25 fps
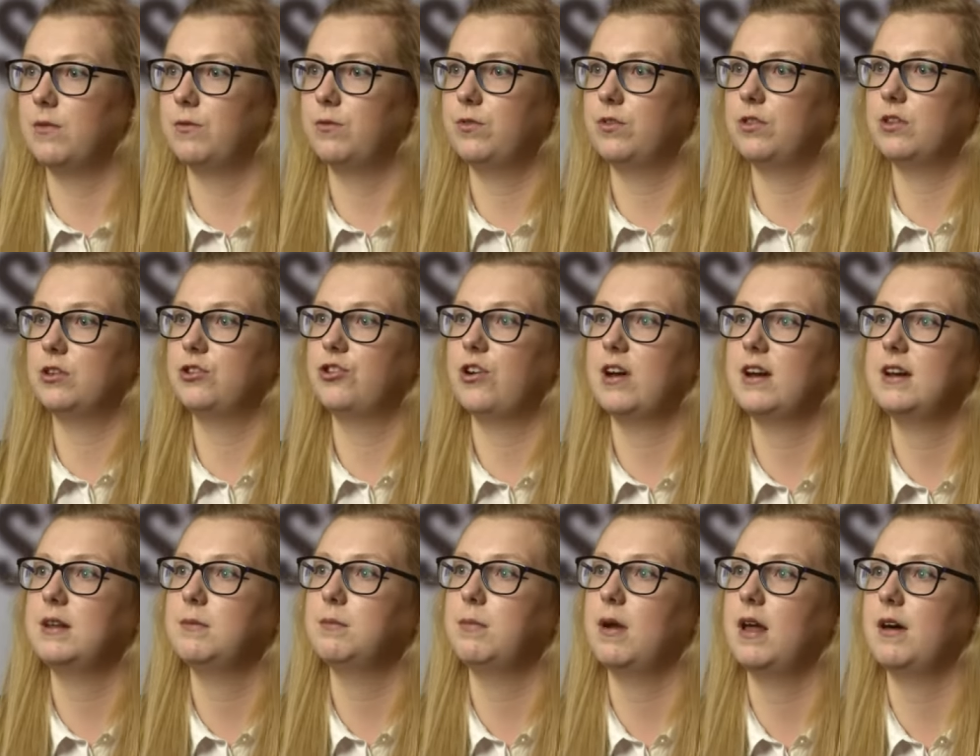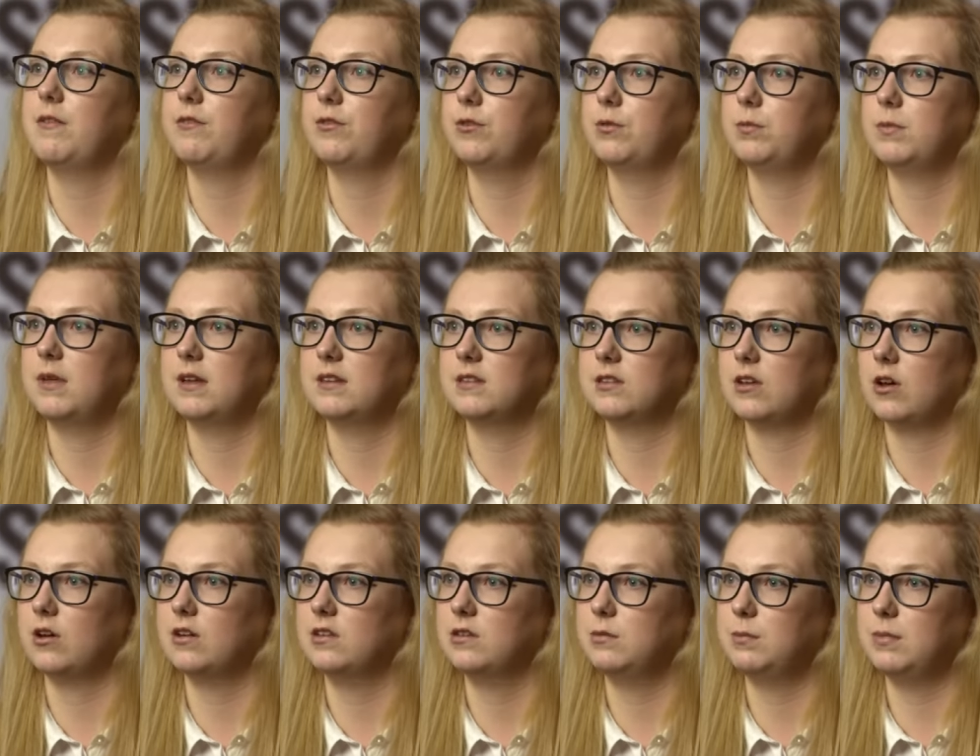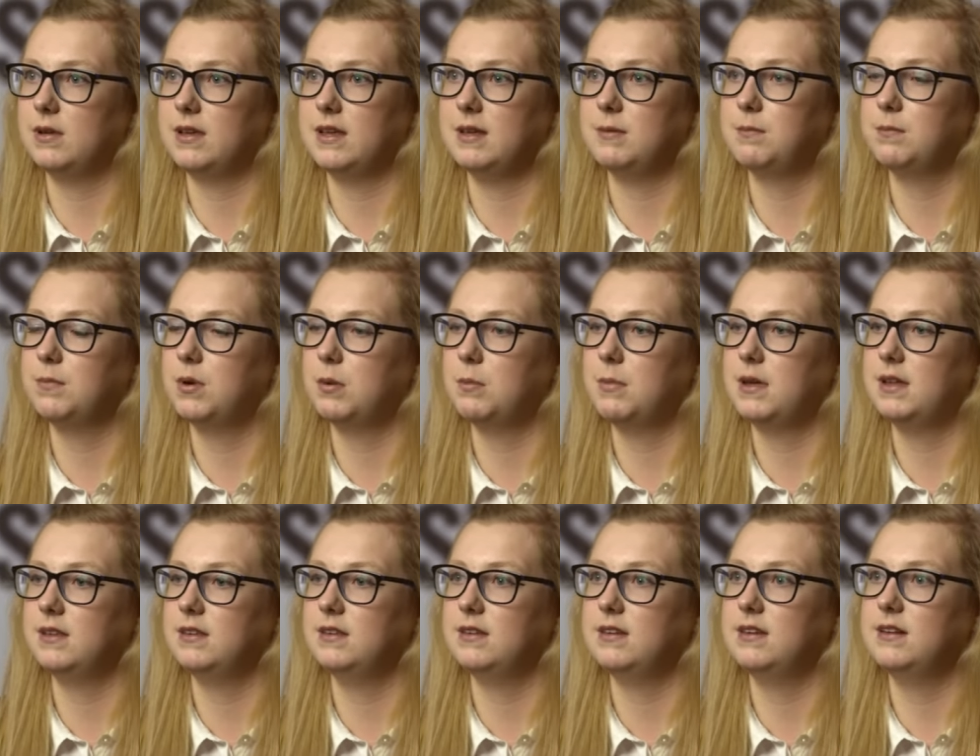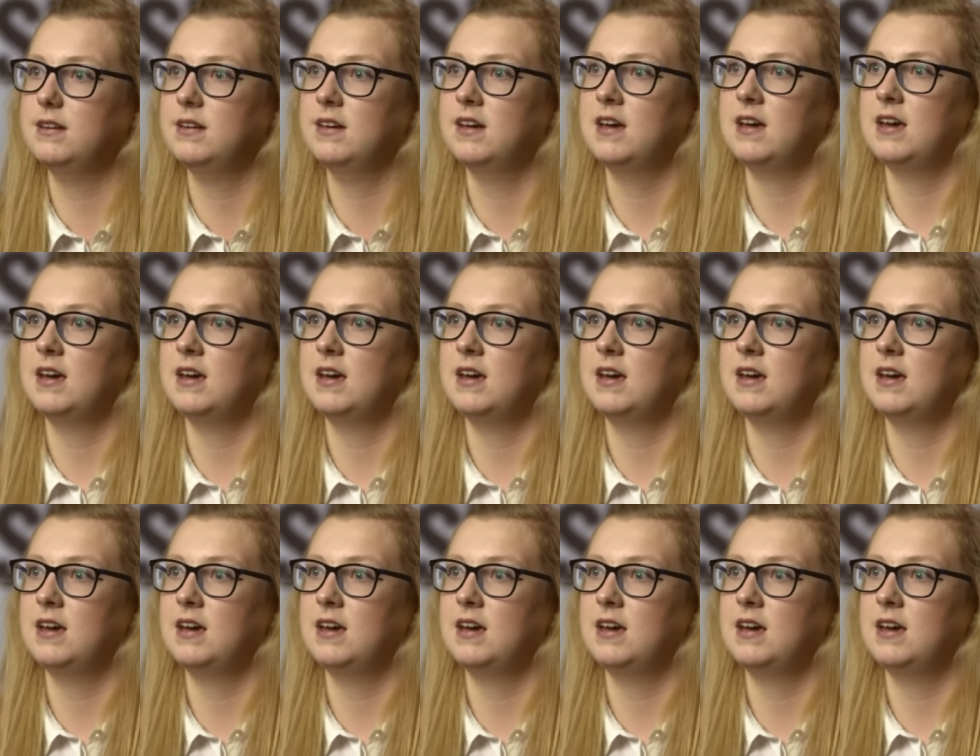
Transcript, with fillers: for the trading platform that's going to be implemented